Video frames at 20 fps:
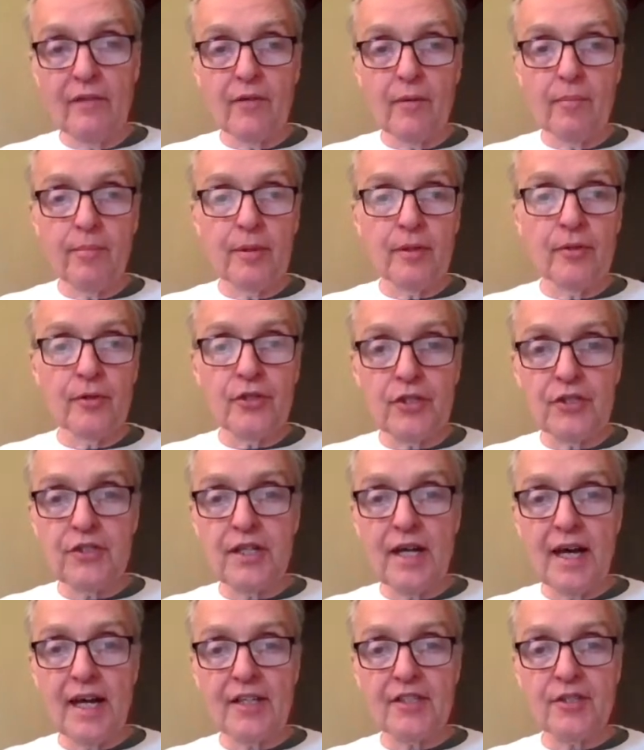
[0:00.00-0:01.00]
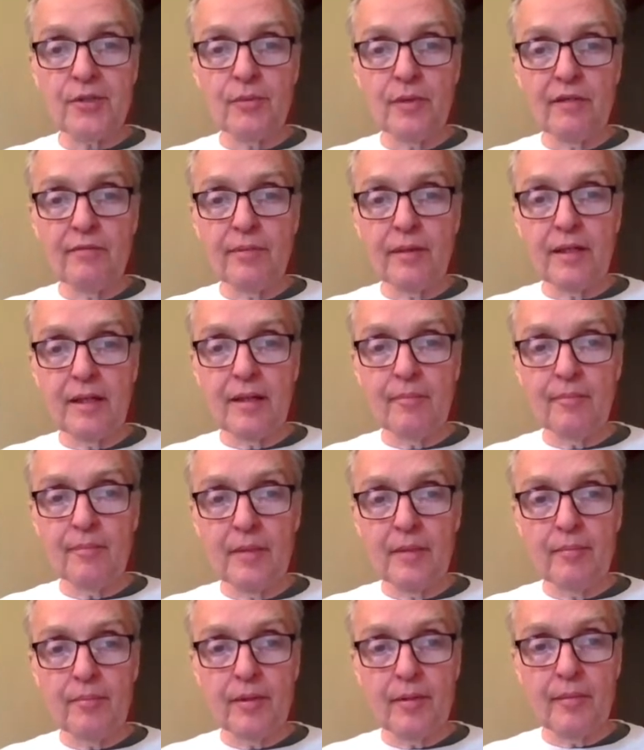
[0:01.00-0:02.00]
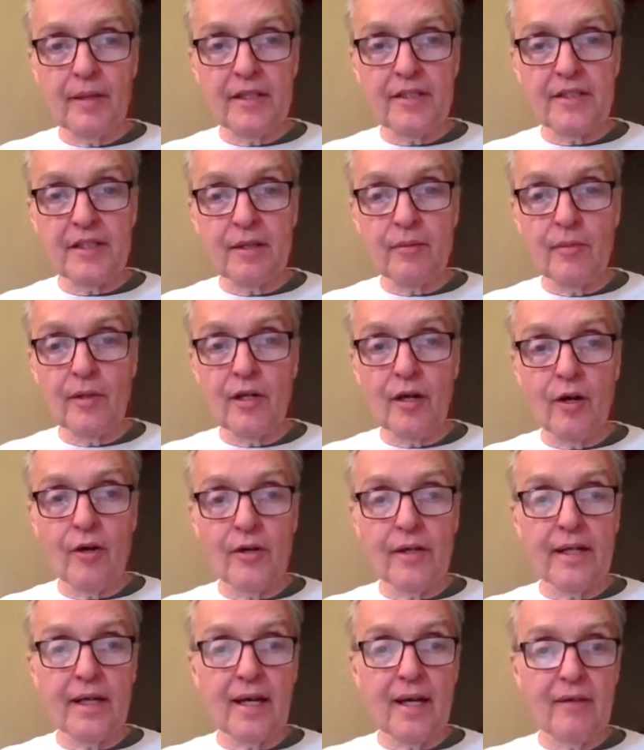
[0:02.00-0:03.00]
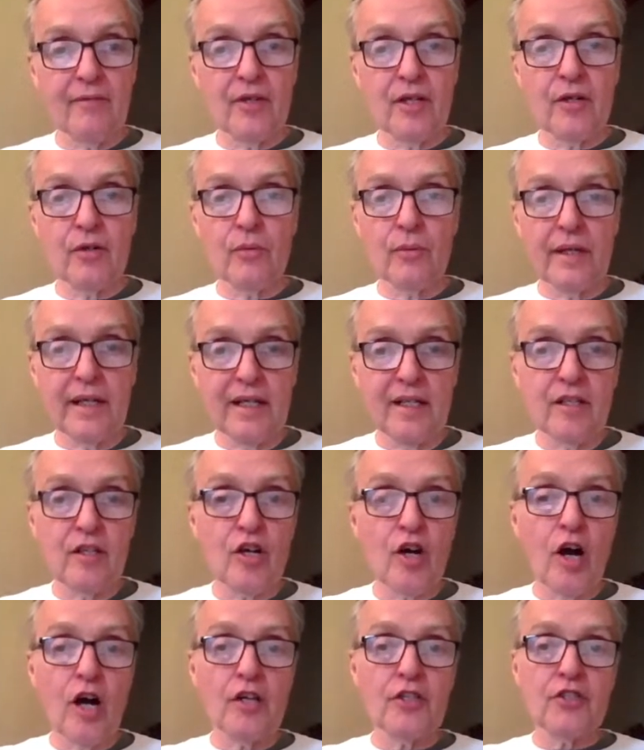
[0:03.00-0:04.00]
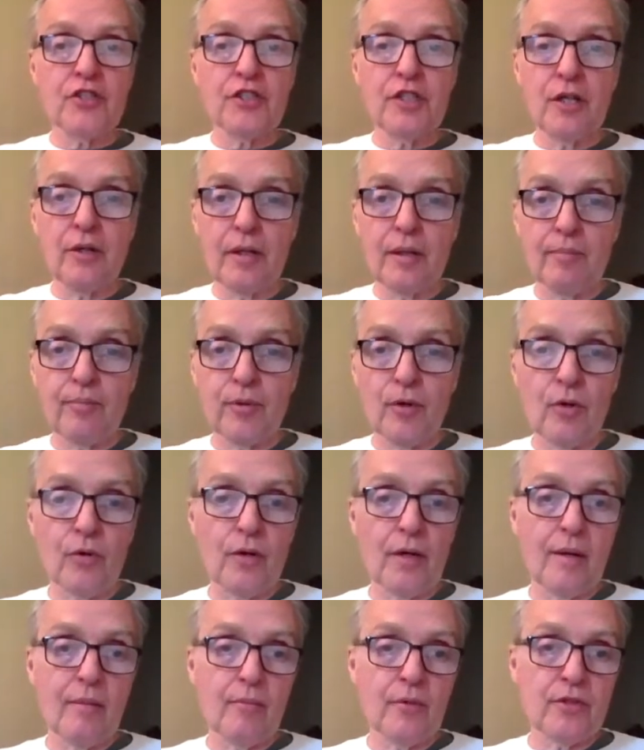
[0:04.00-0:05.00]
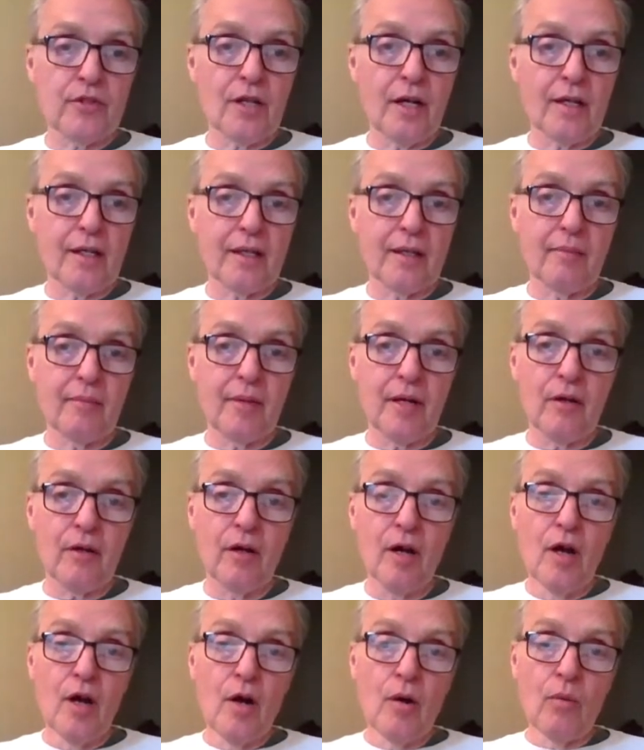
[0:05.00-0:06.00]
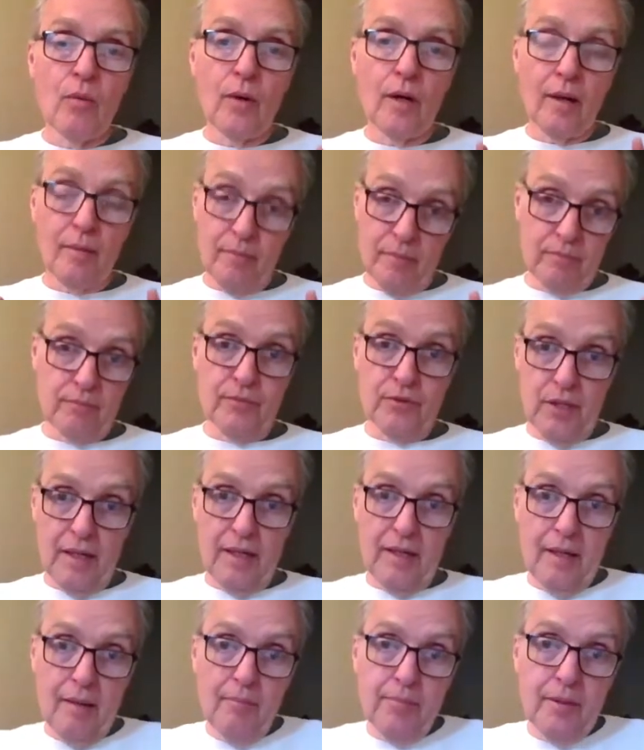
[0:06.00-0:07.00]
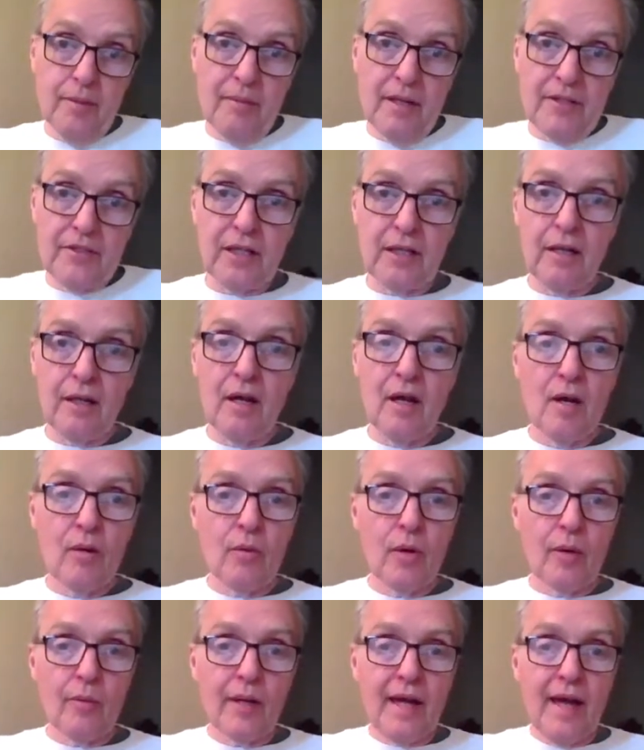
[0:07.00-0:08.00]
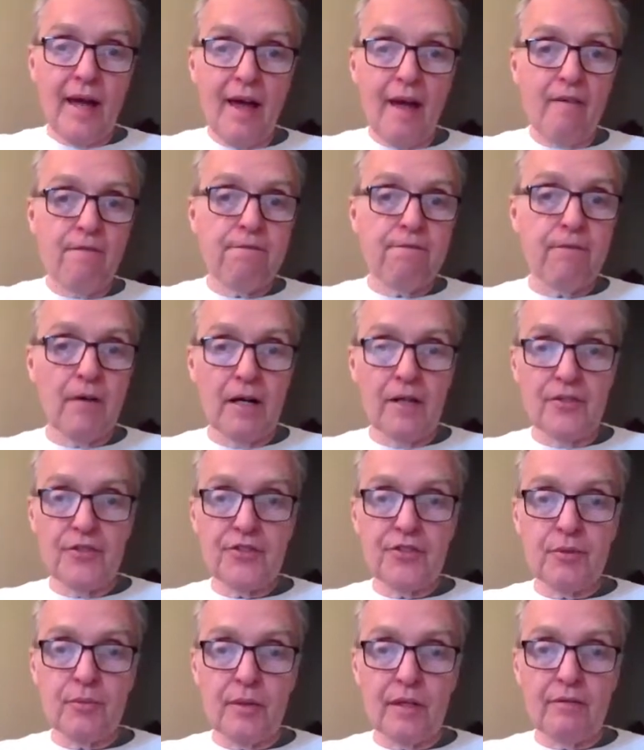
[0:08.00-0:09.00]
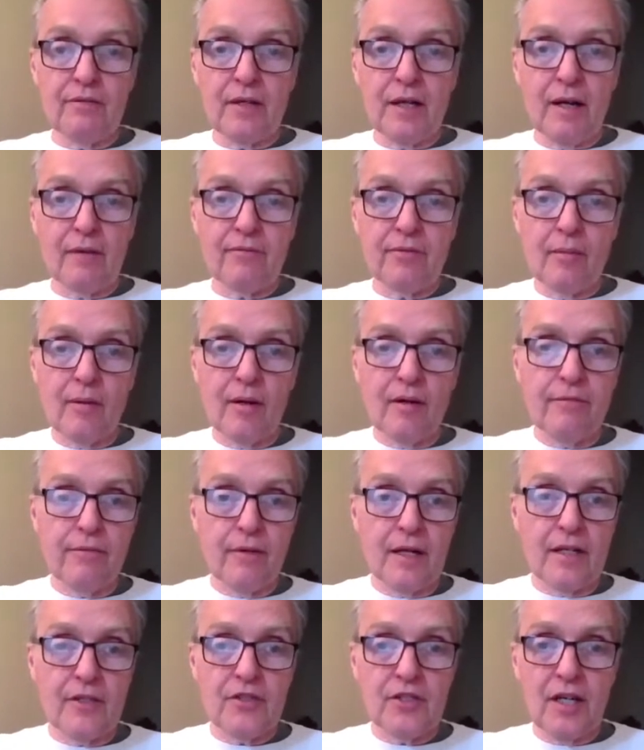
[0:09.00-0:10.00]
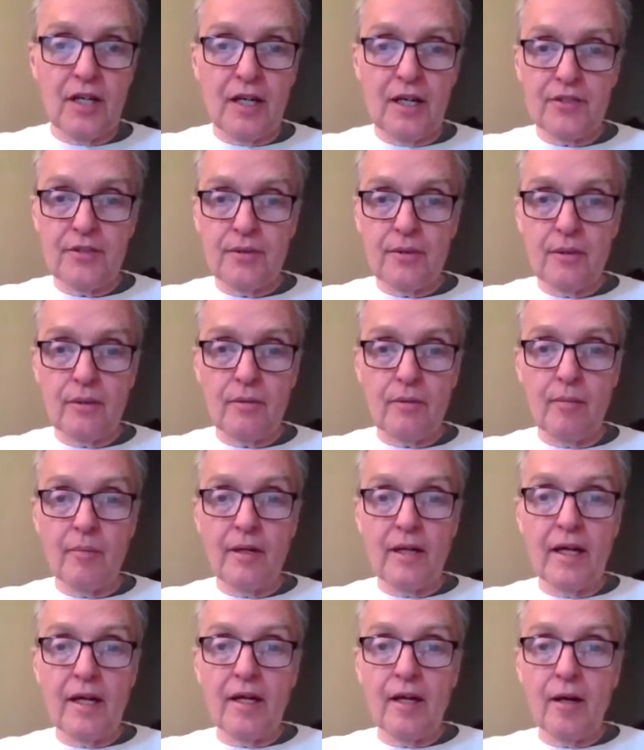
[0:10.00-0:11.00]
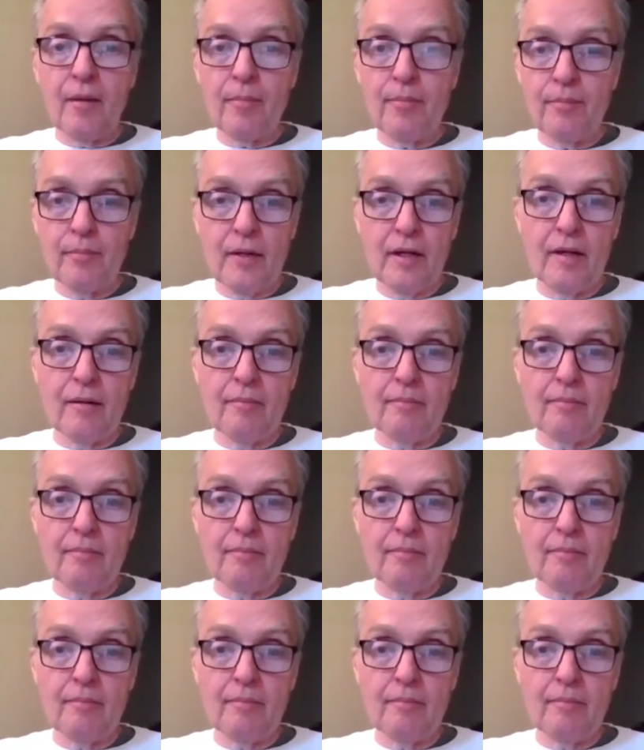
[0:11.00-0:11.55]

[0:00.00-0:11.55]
We have a pollution tax that we've been implementing. We already have a green cost sharing program we're talking about and implementing, where we have funds that we've got from our franchise agreement and our